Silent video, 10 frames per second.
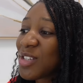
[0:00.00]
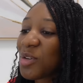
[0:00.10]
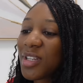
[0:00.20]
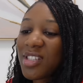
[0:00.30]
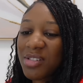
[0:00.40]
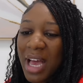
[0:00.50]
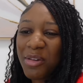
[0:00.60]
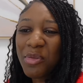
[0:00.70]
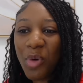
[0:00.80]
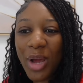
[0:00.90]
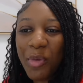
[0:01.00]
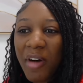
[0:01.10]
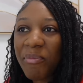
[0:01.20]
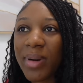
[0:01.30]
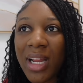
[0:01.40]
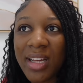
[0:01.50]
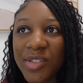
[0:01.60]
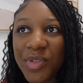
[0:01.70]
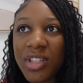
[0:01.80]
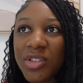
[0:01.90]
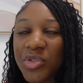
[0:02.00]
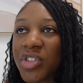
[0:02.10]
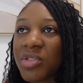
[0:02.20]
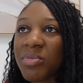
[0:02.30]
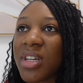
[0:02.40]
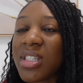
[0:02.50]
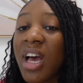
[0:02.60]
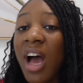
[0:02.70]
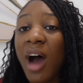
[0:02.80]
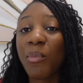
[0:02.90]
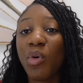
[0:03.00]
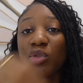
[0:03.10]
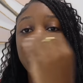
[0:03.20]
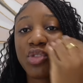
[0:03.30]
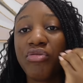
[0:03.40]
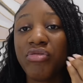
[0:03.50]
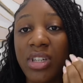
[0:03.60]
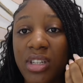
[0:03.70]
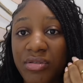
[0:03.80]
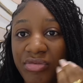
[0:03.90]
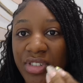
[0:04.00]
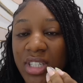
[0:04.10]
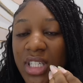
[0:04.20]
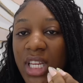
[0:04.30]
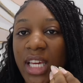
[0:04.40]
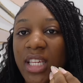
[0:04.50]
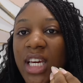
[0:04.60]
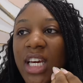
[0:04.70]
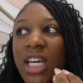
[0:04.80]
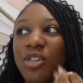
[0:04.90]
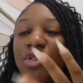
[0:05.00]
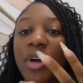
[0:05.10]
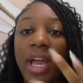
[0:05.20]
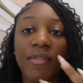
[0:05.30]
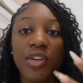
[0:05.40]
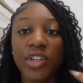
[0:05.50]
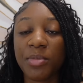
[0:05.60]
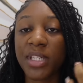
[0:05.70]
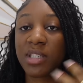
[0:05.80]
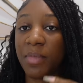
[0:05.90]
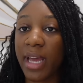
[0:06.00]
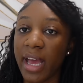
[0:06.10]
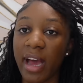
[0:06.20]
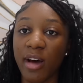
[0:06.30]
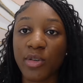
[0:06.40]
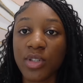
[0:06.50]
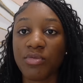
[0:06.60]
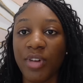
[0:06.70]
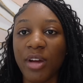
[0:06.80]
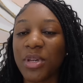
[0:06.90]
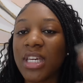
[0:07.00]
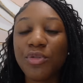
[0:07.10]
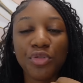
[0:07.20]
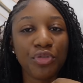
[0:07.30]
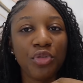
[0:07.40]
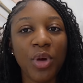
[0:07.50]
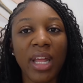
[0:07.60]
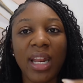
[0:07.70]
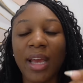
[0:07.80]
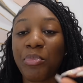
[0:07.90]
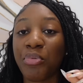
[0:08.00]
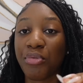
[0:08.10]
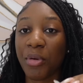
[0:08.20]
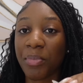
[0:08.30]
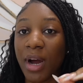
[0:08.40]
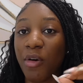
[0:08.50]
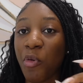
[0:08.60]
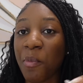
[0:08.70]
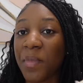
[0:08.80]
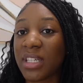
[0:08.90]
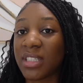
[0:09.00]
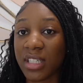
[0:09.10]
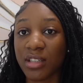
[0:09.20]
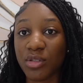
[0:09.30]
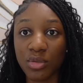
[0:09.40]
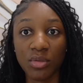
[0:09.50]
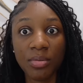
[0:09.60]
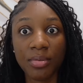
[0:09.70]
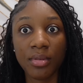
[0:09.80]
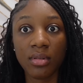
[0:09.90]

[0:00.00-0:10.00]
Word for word: so this i don't know i don't have plans for this christmas i'm also really really like you know every christmas in my house right we eat fufu and like proper homemade chicken soup